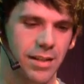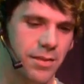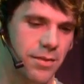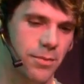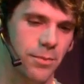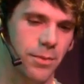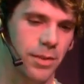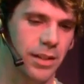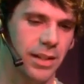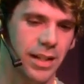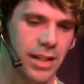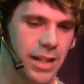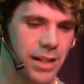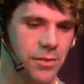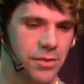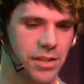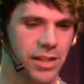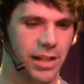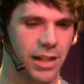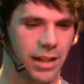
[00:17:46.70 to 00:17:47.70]
really
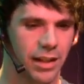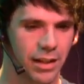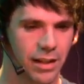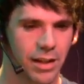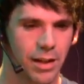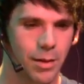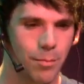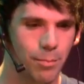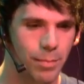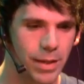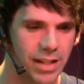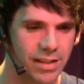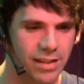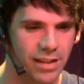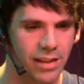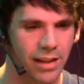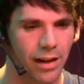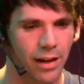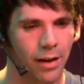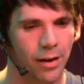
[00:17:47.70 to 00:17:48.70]
interesting beats
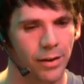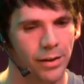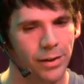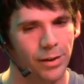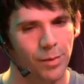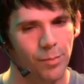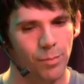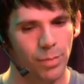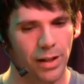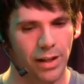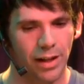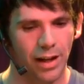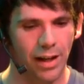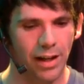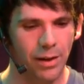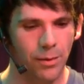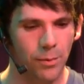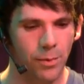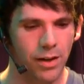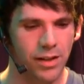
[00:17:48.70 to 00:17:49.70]
in there. But I
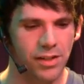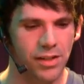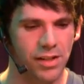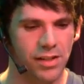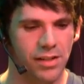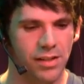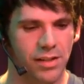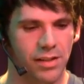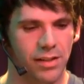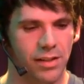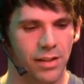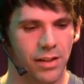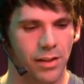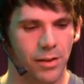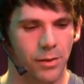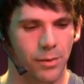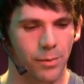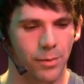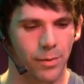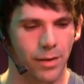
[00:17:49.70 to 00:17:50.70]
didn't want to just,
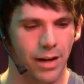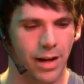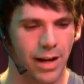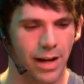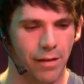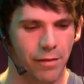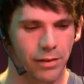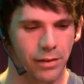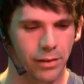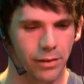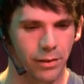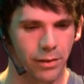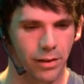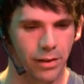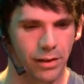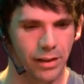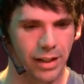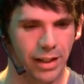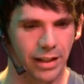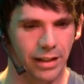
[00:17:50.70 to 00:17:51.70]
I have a little,
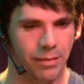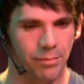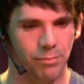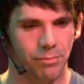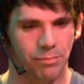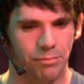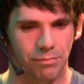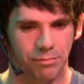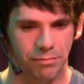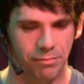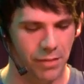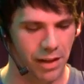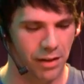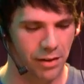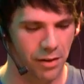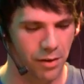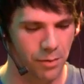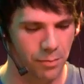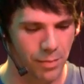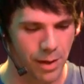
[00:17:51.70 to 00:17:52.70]
like, I don't
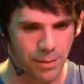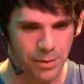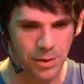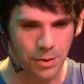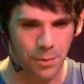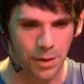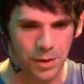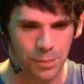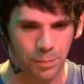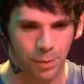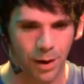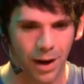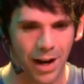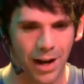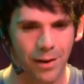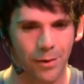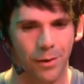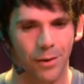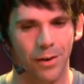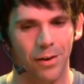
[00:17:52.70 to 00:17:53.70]
know, maybe too much
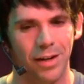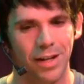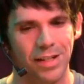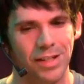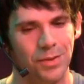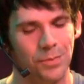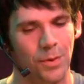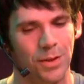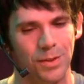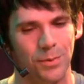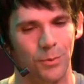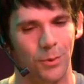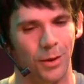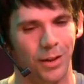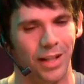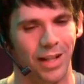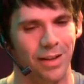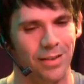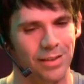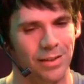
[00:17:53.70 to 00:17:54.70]
pride, or it just wasn't
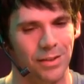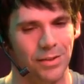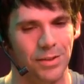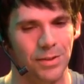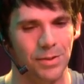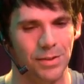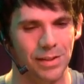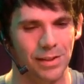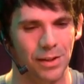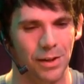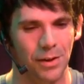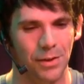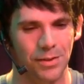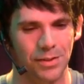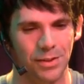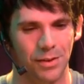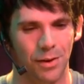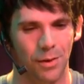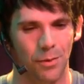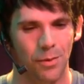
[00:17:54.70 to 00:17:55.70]
working. It was a little too slow.
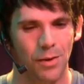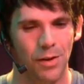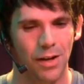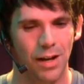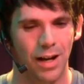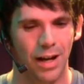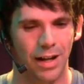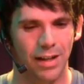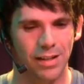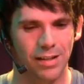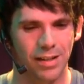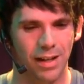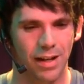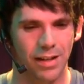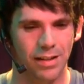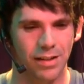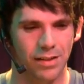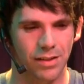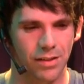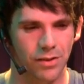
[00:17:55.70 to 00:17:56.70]
So I decided
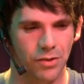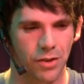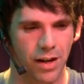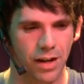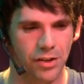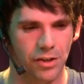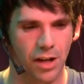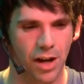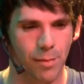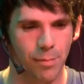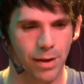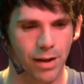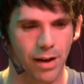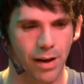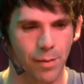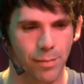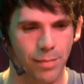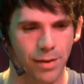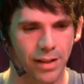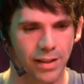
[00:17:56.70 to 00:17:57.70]
to try to chop it
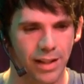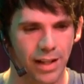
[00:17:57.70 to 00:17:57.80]
up, and